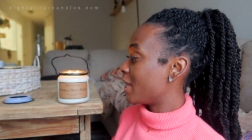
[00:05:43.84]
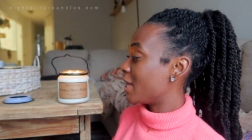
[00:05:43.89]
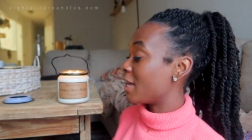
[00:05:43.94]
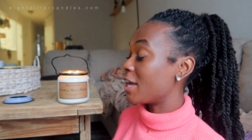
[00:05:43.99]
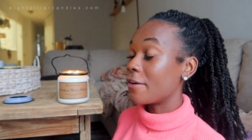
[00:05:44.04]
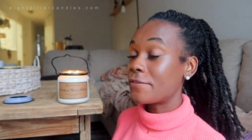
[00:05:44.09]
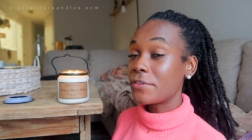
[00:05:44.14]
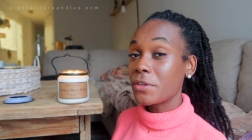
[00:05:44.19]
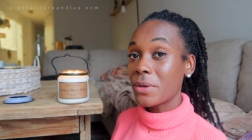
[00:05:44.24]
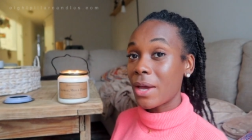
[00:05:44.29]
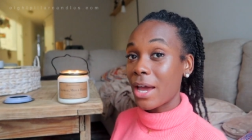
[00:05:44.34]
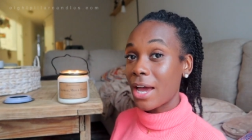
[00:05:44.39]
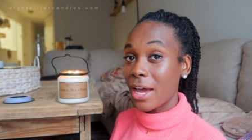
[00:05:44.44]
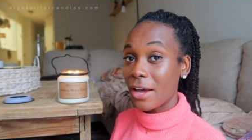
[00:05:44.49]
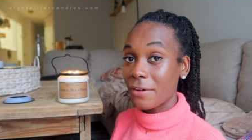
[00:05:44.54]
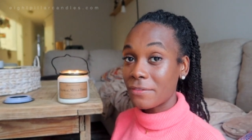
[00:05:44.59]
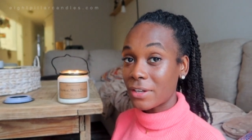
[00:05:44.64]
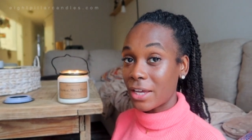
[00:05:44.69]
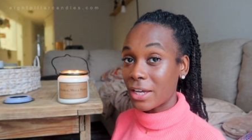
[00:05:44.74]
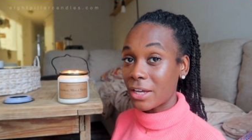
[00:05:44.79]
if you
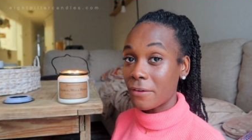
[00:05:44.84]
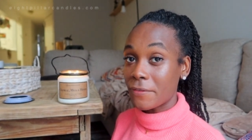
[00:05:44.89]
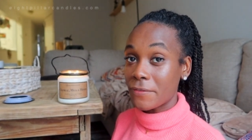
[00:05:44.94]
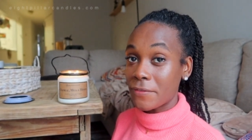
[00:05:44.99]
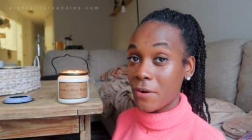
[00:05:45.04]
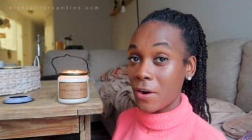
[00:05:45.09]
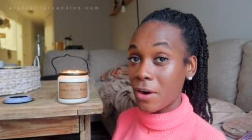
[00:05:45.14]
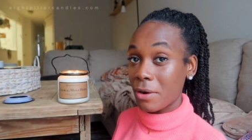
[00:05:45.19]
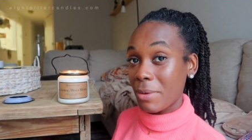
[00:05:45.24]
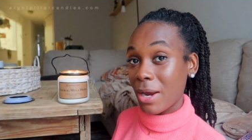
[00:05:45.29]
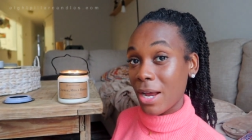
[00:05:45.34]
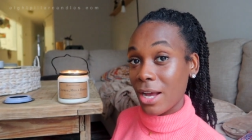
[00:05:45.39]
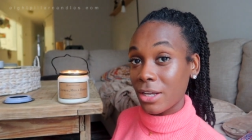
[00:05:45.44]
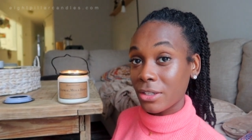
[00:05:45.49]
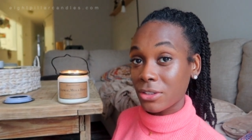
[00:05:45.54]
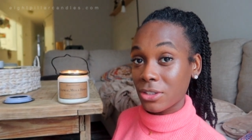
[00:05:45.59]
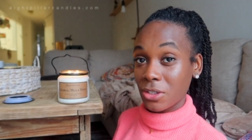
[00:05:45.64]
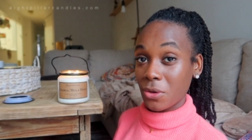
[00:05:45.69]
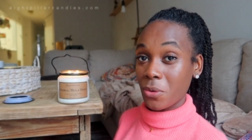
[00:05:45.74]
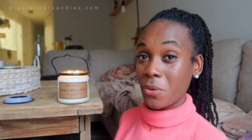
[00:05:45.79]
have like a
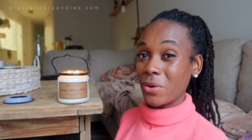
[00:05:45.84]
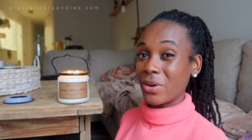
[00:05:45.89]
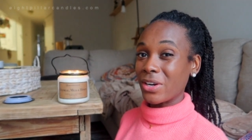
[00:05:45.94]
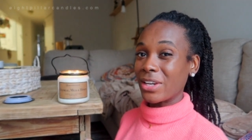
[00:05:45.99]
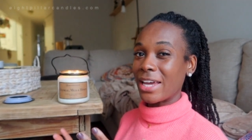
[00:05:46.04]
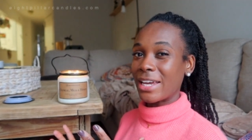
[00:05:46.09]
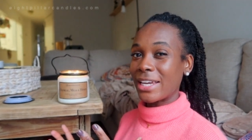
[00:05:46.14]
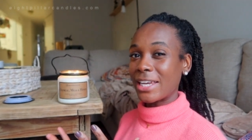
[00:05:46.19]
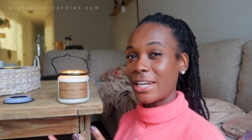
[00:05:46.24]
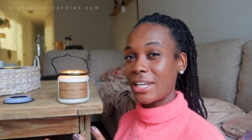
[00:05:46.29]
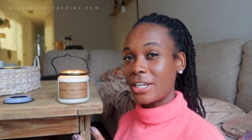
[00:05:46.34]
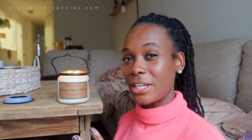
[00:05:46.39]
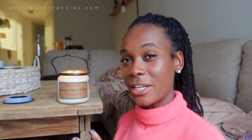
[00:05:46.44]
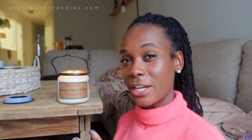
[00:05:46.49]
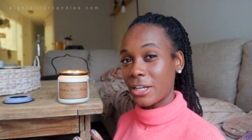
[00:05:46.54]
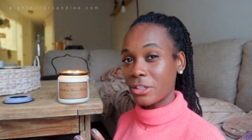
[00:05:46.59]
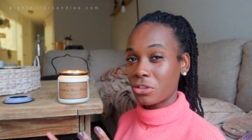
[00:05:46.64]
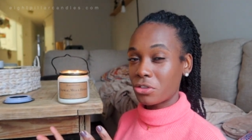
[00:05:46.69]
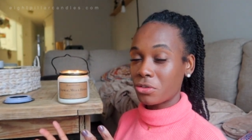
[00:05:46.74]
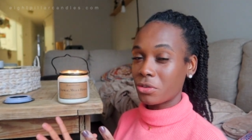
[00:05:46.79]
farmhouse or like an
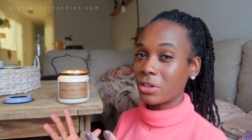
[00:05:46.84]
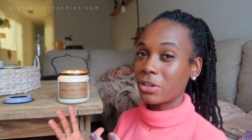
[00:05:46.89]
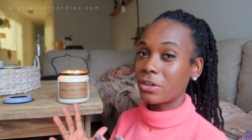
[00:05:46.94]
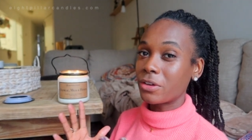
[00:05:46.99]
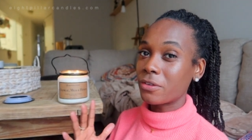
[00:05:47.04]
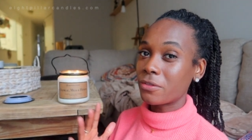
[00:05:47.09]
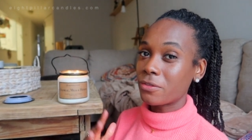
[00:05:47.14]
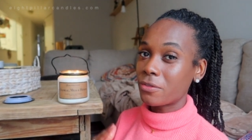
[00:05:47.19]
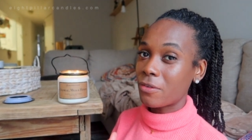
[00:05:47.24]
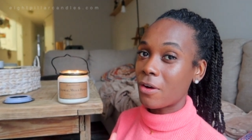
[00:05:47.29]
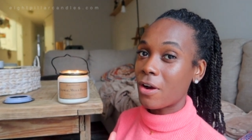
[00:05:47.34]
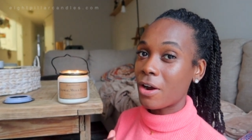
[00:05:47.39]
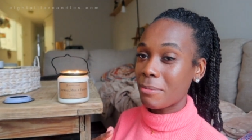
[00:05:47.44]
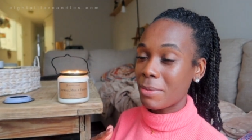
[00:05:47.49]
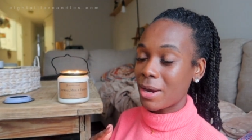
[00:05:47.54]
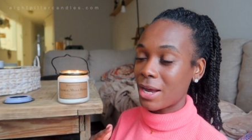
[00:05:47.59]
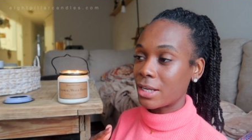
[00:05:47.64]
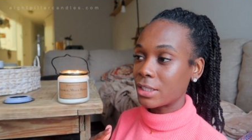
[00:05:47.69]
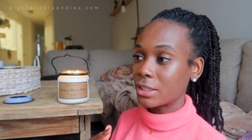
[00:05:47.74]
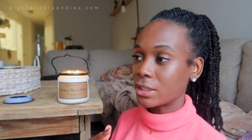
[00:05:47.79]
industrial
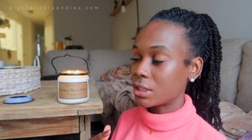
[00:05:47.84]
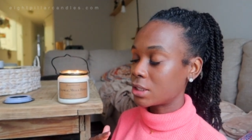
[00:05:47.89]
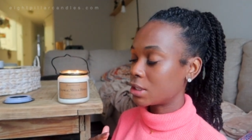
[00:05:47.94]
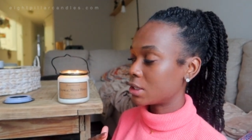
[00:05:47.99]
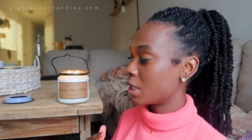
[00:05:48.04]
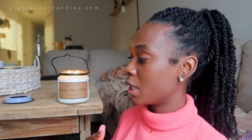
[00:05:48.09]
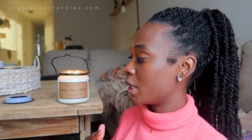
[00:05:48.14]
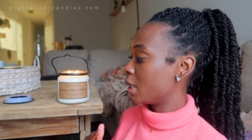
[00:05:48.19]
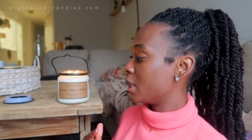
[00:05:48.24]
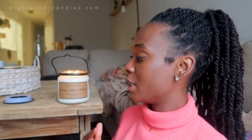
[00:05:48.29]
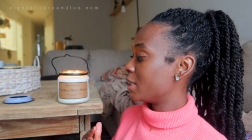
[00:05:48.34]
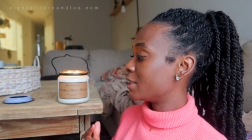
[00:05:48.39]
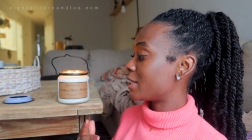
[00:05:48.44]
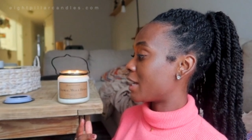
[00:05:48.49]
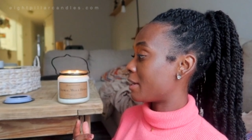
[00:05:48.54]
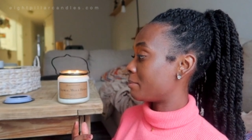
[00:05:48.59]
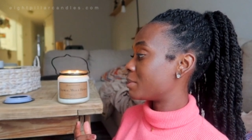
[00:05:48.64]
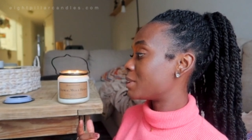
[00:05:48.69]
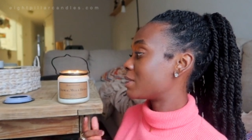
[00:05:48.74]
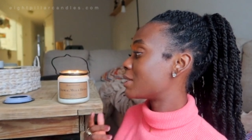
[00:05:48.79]
farmhouse
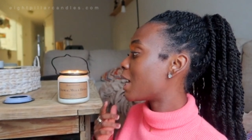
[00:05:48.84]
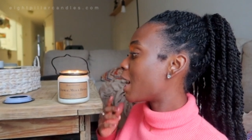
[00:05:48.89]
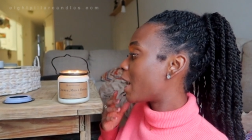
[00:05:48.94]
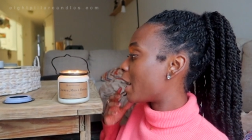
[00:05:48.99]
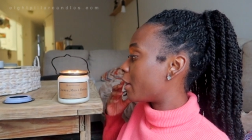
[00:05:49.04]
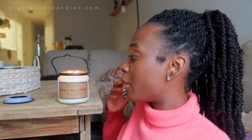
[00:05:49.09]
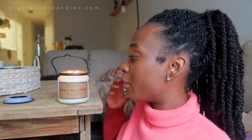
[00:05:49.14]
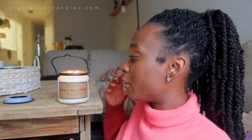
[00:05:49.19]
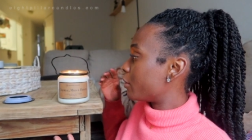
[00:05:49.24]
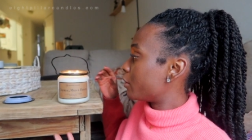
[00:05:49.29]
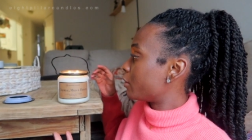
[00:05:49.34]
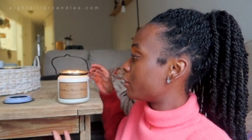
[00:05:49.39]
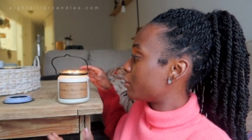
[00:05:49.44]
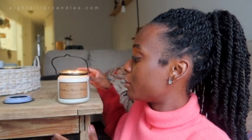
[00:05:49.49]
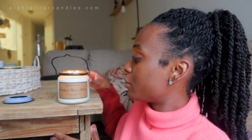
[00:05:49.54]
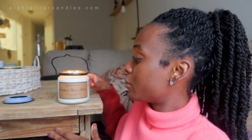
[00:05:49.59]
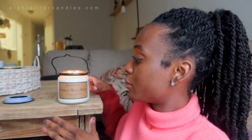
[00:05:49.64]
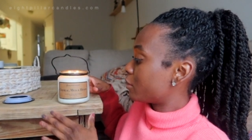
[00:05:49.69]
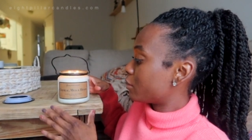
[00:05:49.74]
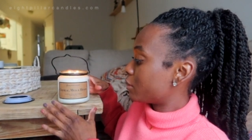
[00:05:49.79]
type style,
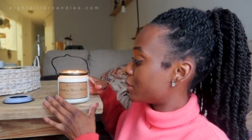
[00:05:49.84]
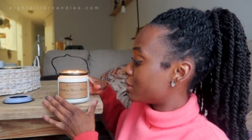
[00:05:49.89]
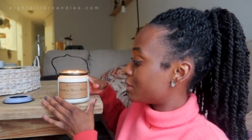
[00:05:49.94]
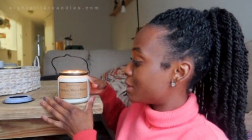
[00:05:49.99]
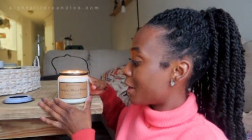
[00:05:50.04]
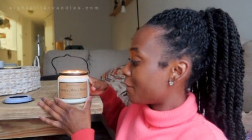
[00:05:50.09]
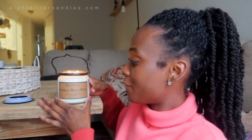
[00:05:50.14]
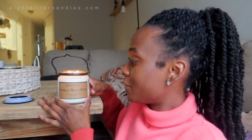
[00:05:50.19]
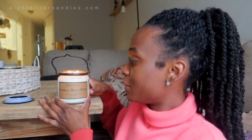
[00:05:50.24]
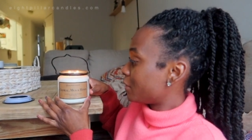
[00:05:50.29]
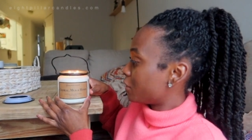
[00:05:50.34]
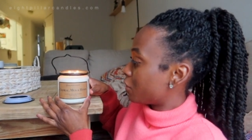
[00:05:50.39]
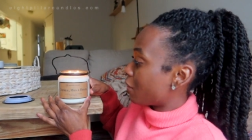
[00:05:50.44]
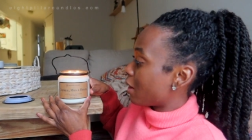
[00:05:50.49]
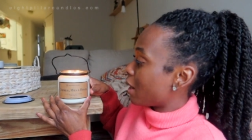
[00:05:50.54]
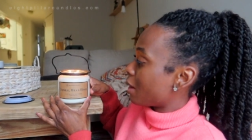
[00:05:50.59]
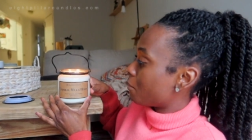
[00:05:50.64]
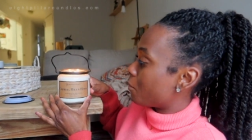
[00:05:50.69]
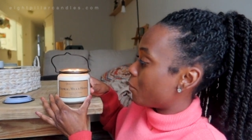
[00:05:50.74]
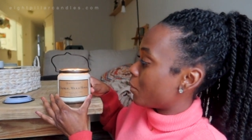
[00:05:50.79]
definitely
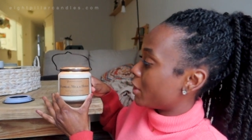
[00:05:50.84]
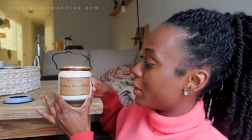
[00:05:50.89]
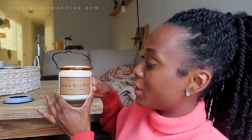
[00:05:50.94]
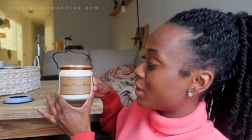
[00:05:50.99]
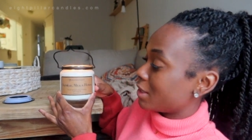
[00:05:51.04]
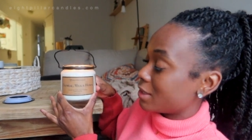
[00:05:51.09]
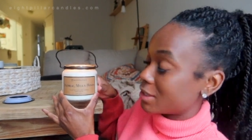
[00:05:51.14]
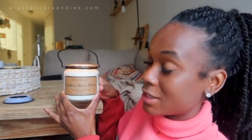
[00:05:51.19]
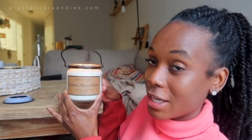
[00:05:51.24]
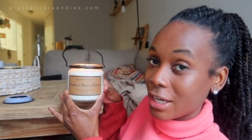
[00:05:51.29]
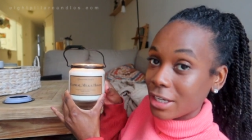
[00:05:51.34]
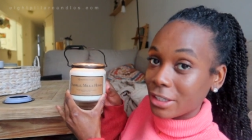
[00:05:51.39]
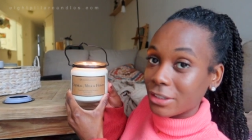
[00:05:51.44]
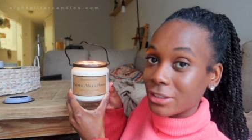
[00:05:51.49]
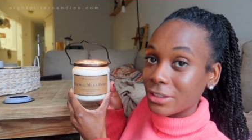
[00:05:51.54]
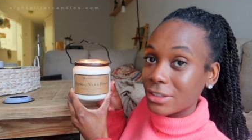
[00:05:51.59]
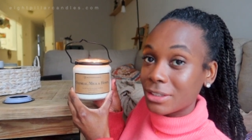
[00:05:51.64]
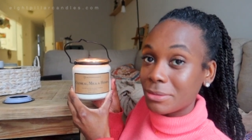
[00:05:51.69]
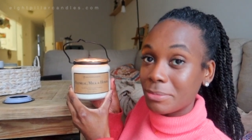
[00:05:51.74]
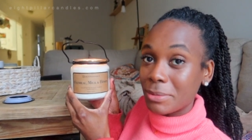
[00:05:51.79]
grab one of these
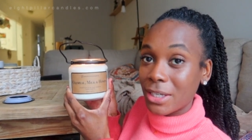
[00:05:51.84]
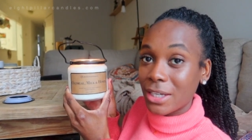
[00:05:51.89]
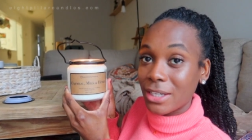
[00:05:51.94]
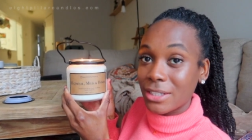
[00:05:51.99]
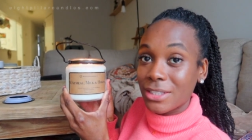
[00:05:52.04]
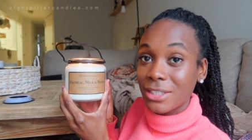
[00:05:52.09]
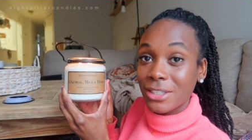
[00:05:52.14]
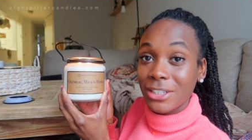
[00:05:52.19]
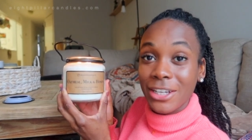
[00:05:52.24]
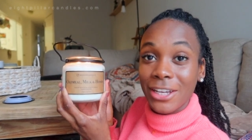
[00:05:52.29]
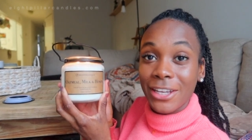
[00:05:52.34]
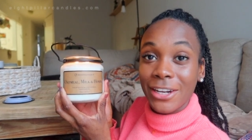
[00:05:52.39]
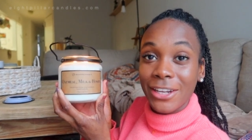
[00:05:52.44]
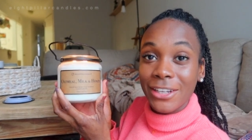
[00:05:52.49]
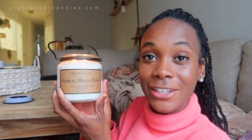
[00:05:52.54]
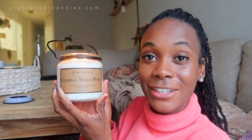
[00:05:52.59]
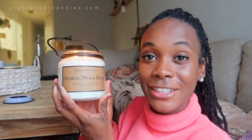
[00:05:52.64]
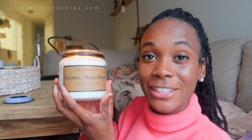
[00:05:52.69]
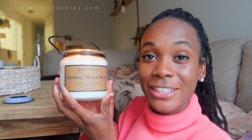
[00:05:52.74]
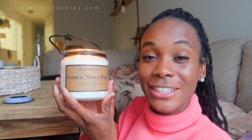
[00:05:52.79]
candles because look at it.